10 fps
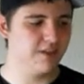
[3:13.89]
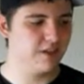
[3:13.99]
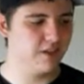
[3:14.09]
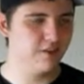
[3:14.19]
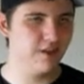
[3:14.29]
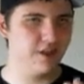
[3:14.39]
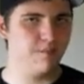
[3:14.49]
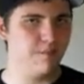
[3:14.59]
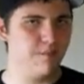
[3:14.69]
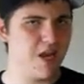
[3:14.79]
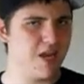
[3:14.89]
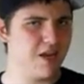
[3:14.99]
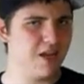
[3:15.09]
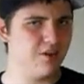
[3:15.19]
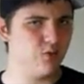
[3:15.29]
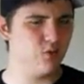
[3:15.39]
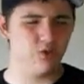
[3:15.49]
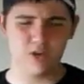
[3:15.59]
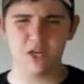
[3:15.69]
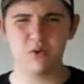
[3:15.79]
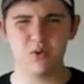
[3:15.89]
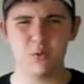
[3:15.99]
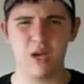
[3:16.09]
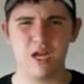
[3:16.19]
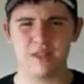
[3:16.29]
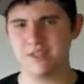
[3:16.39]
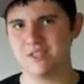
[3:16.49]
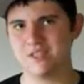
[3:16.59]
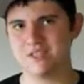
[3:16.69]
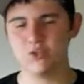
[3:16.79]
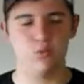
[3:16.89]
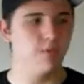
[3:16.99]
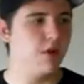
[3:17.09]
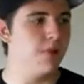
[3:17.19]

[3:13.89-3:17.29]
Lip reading: they call it a bayonet holder. I don't know why, they just do.